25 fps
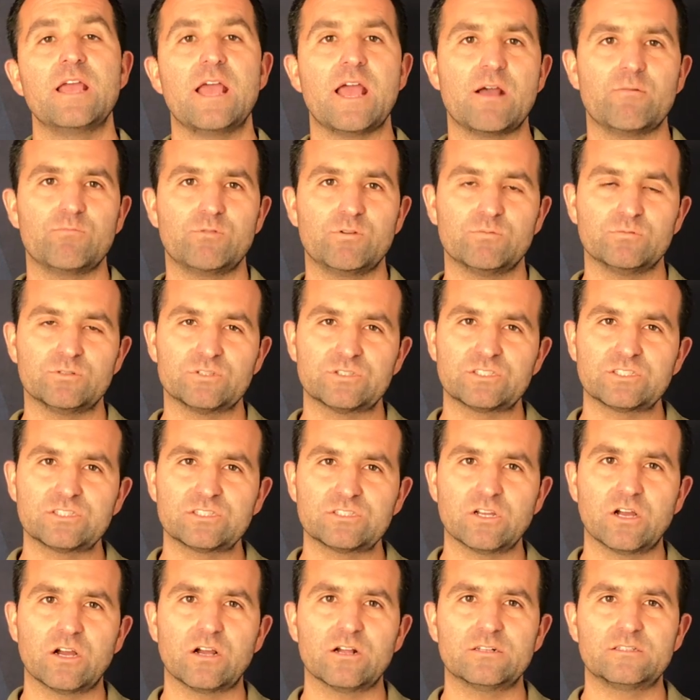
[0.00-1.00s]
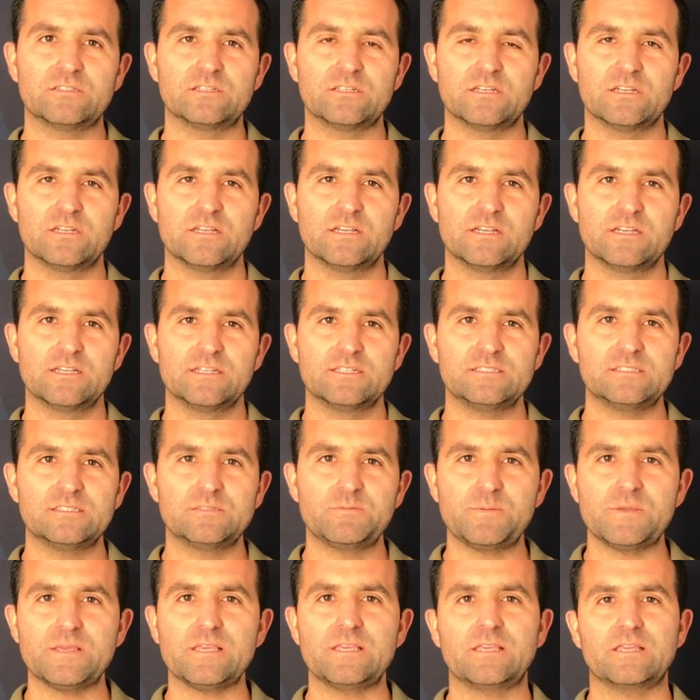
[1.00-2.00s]
And we will start
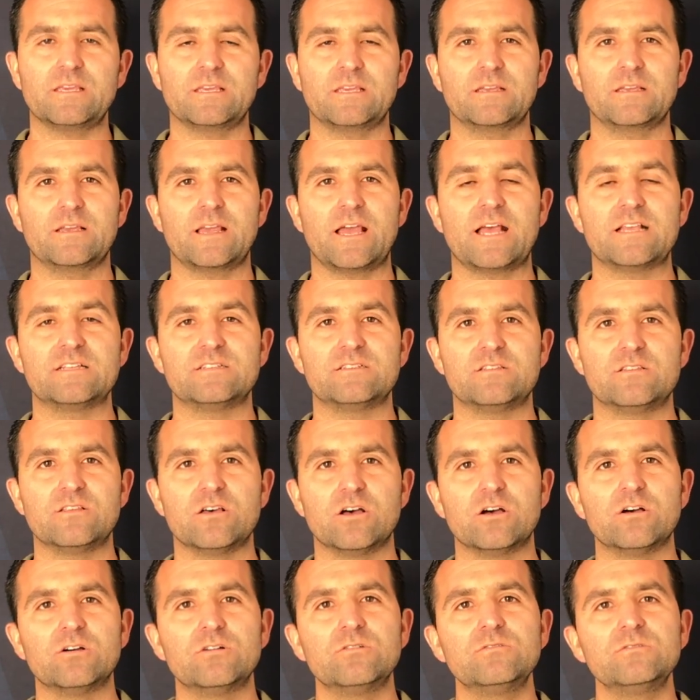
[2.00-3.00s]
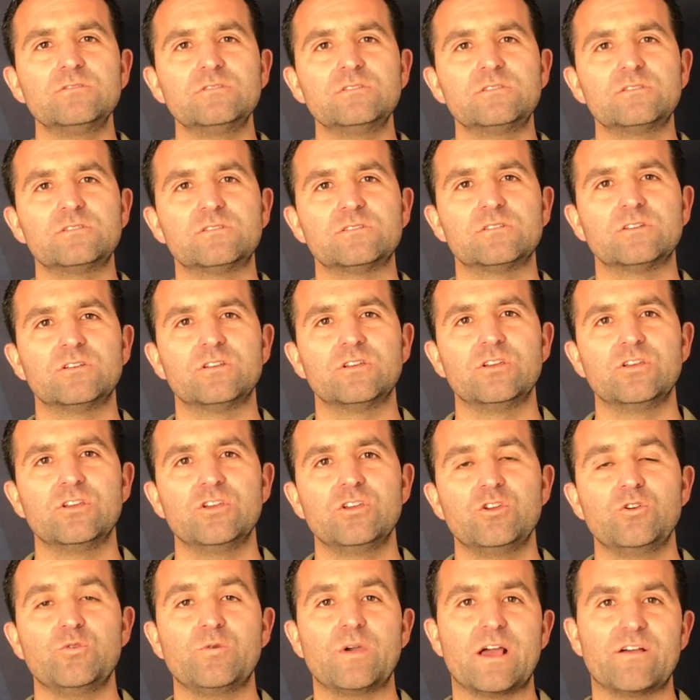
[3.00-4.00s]
speaking as those
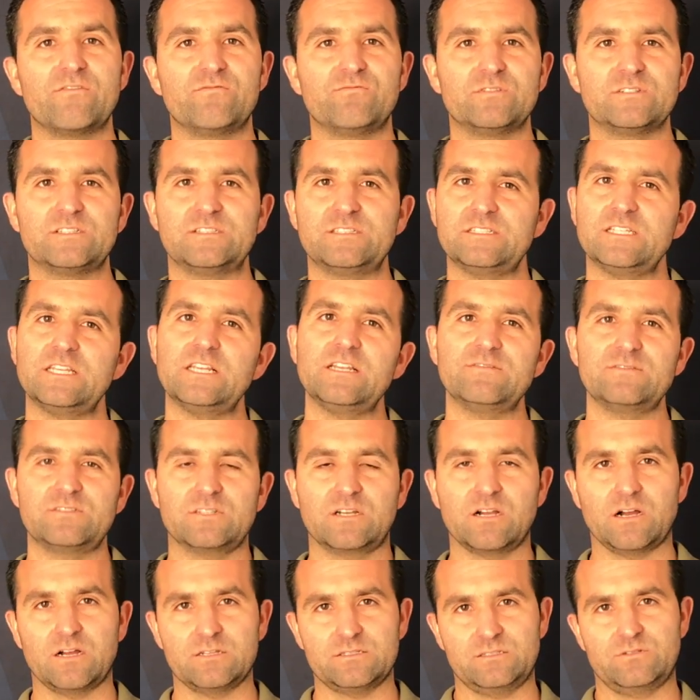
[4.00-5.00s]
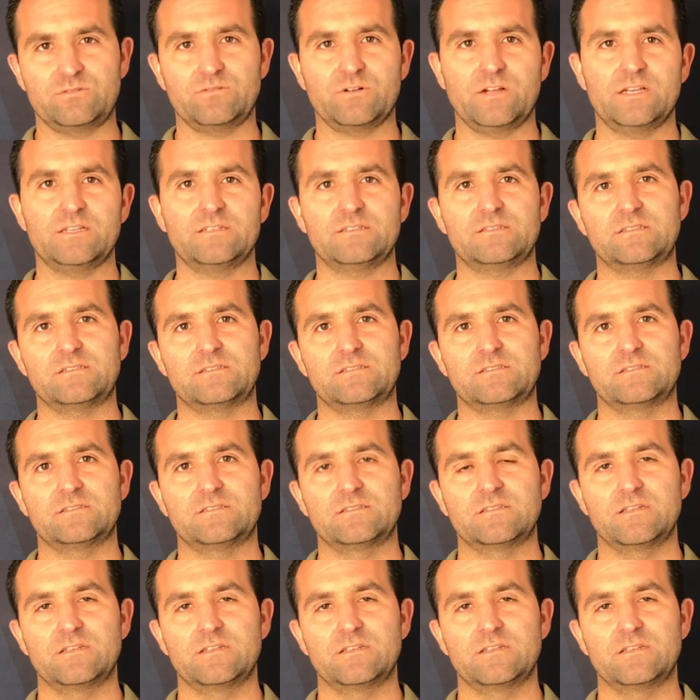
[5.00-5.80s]
who have received God's grace